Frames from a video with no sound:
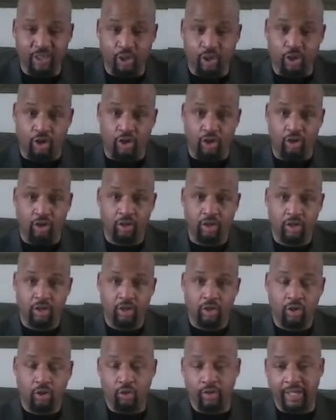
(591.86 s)
all
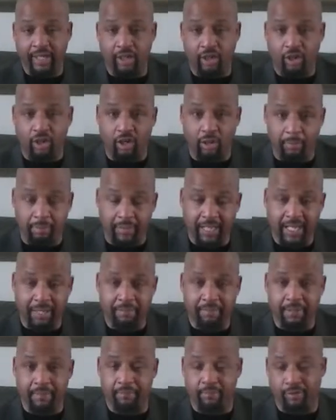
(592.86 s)
who they call black
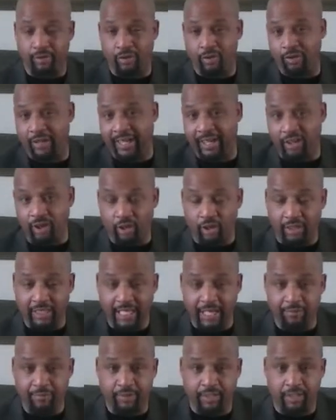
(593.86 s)
people or who they call
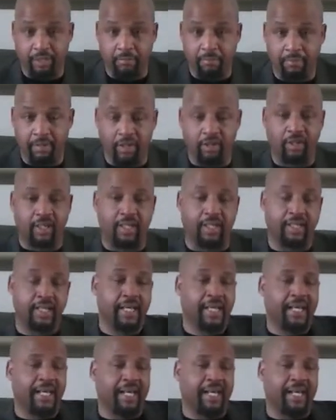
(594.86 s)
African American,